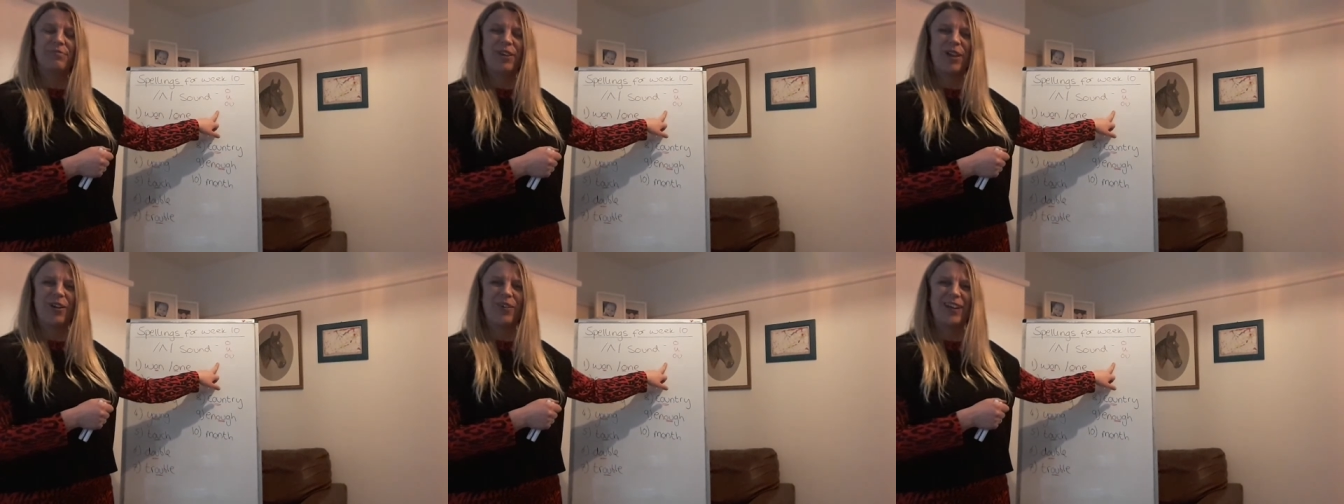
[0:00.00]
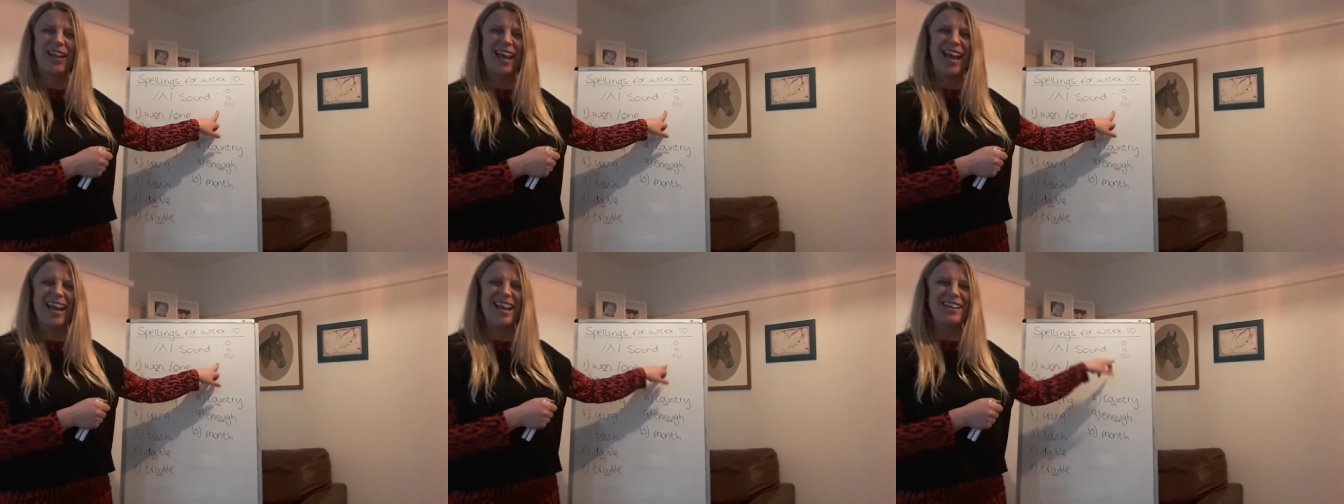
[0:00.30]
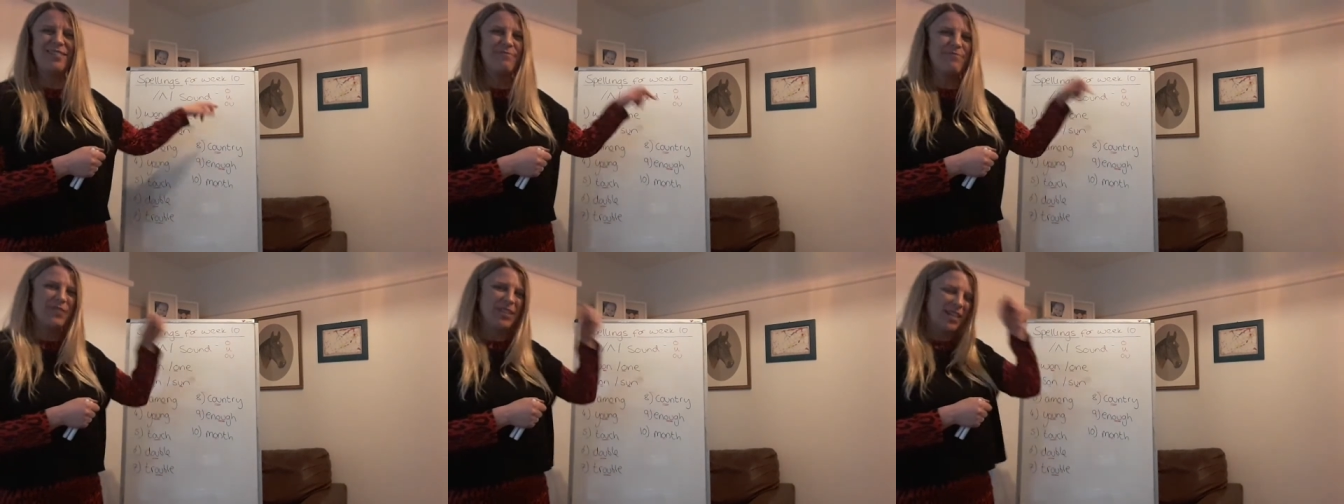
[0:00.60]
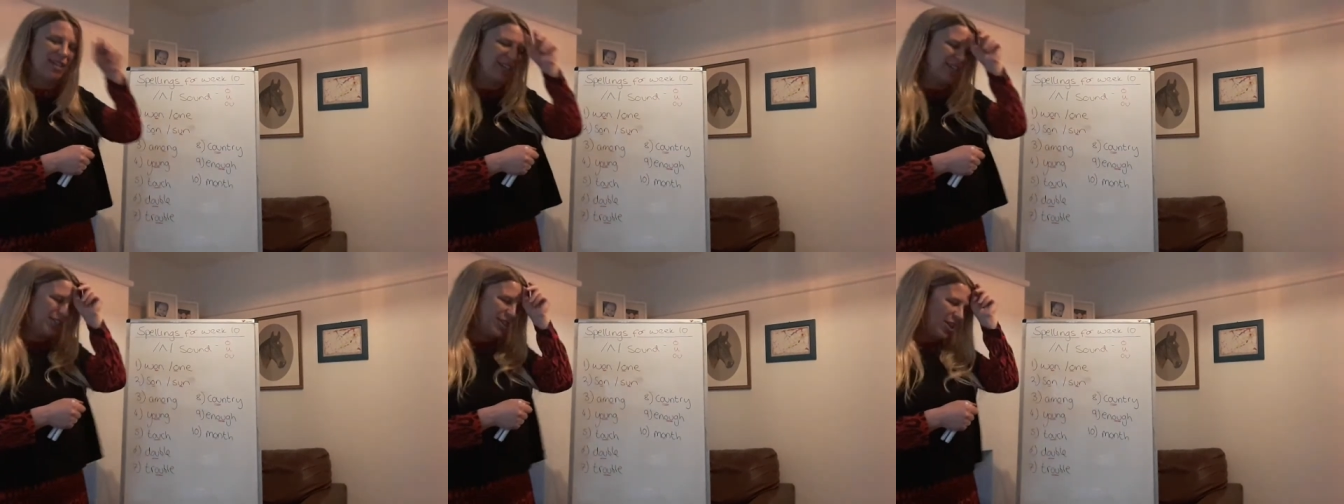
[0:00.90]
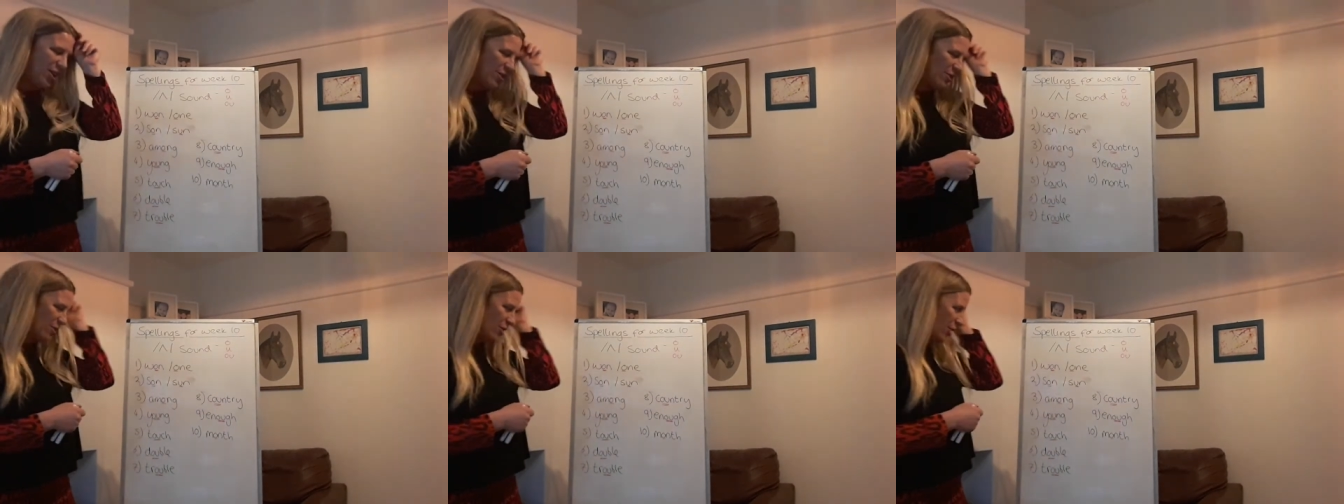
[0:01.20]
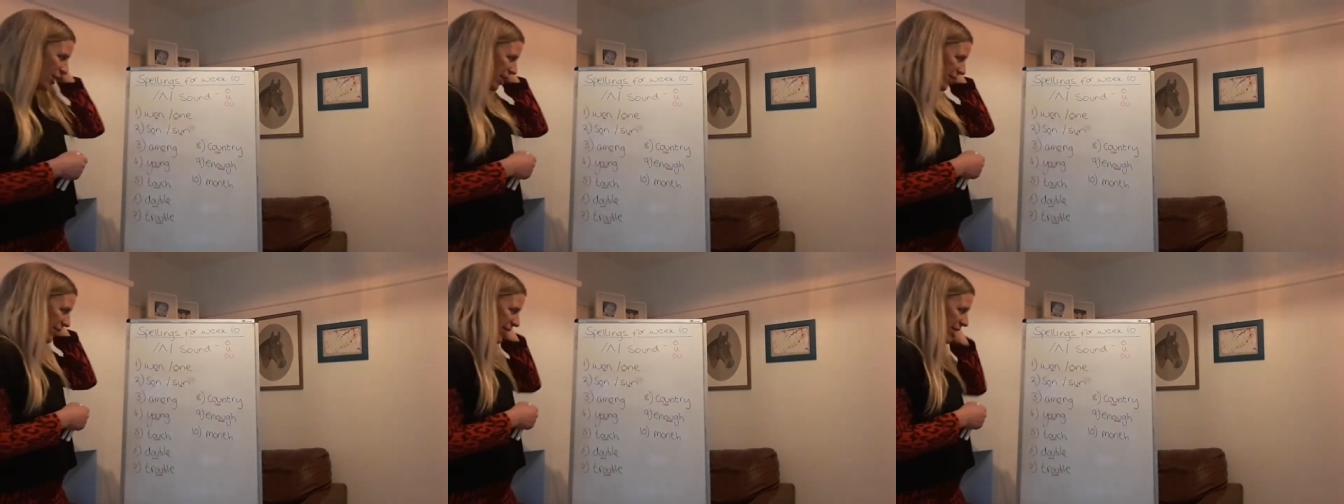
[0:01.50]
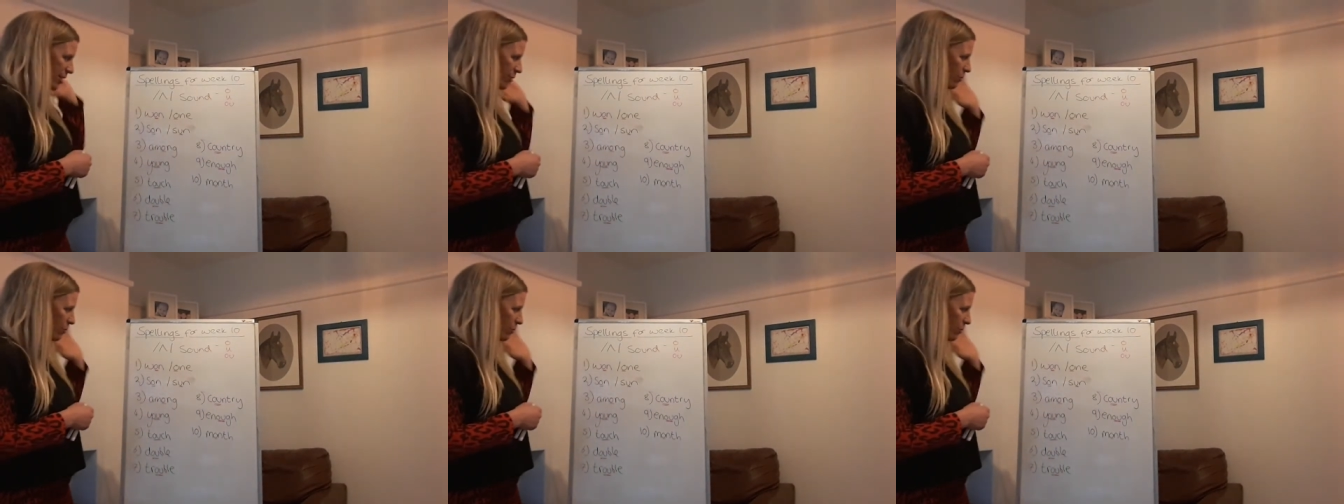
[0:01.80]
Okay, so look at these